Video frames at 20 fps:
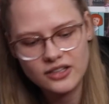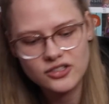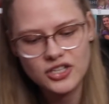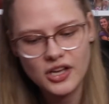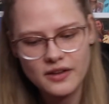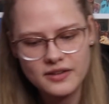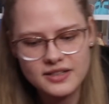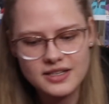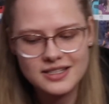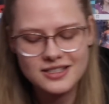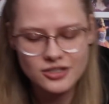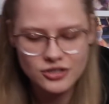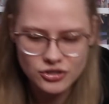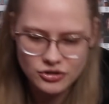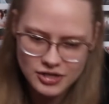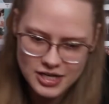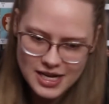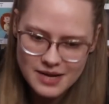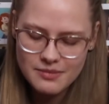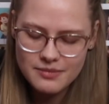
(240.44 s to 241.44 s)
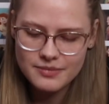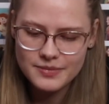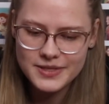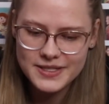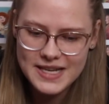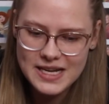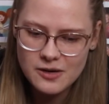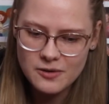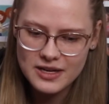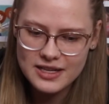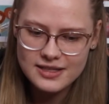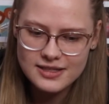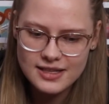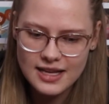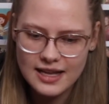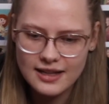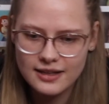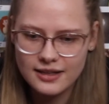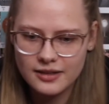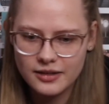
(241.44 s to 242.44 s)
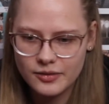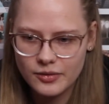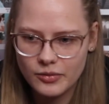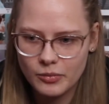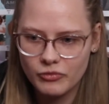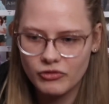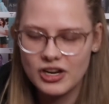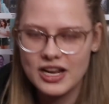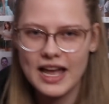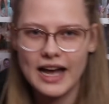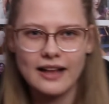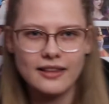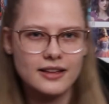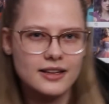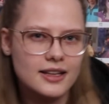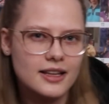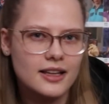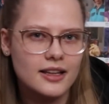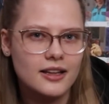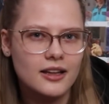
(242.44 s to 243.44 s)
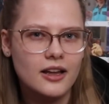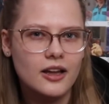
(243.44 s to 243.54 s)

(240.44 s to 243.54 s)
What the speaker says: Chelsea's dream sequence and reality,